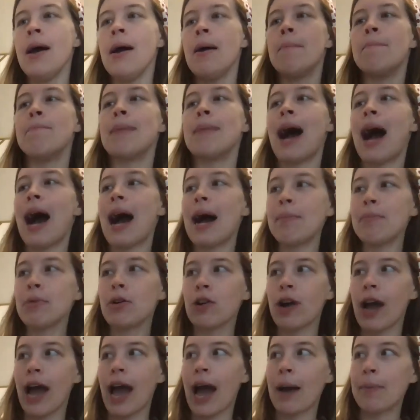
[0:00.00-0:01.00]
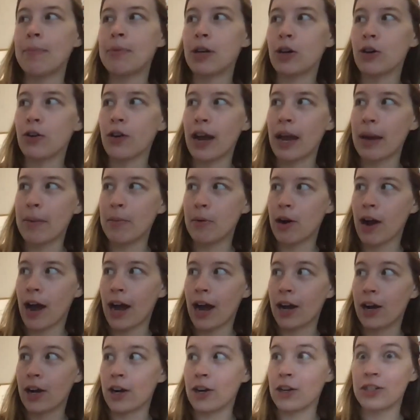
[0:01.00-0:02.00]
Mom grabbed the graham
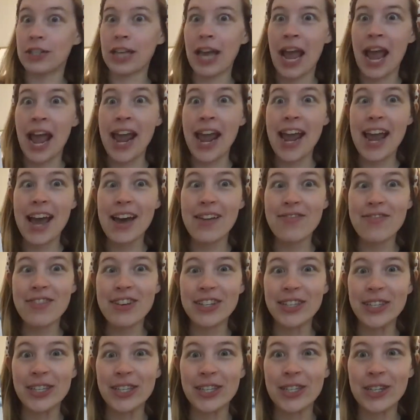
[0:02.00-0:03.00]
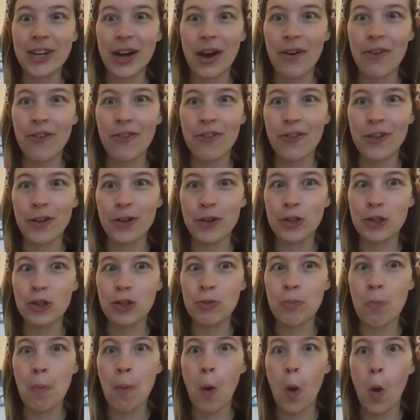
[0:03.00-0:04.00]
crackers and the stuff for
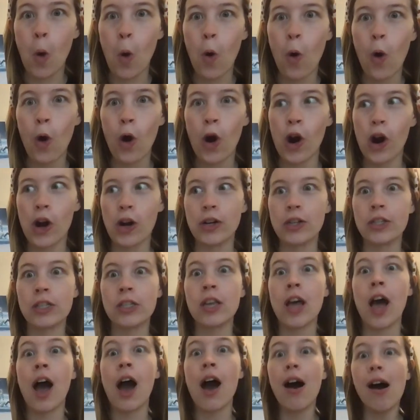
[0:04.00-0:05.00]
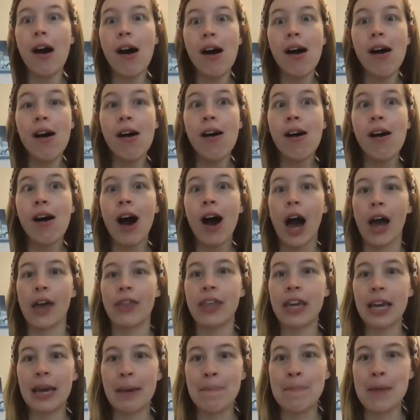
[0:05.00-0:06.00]
s'mores. I
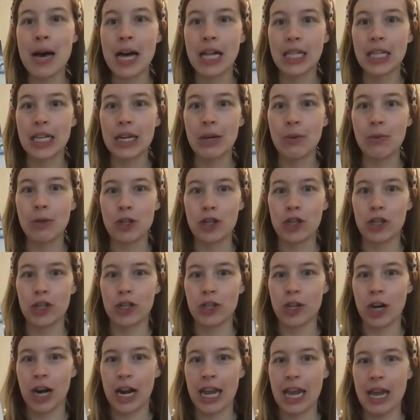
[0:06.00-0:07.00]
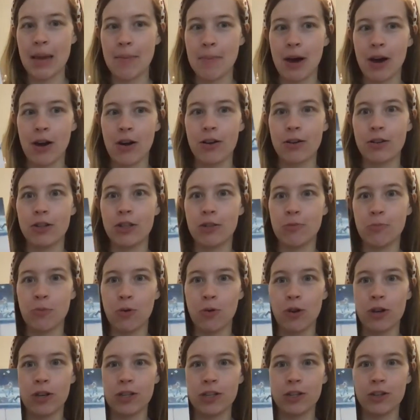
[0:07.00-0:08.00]
think Melanie was just talking about
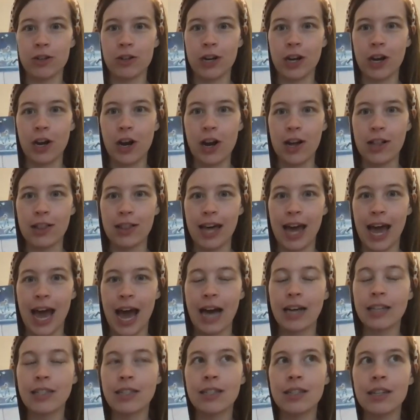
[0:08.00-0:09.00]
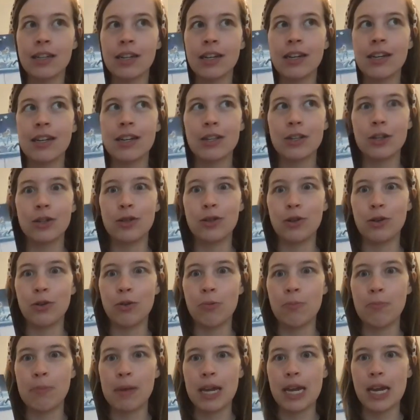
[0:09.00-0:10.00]
s'mores during our last
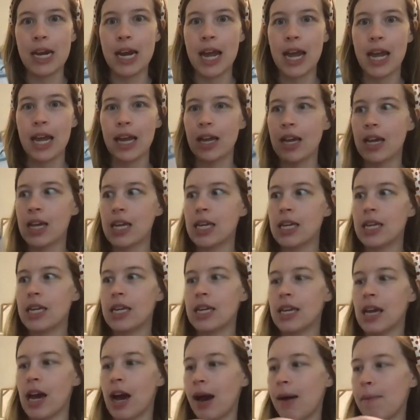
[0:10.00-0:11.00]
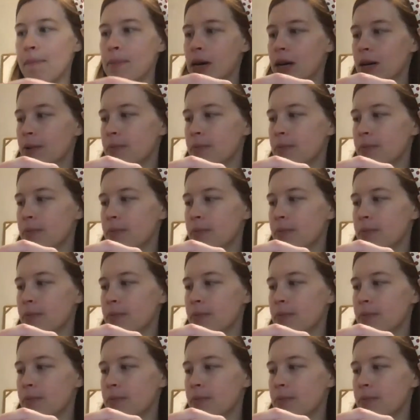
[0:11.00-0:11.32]
Zoom meeting. Yum.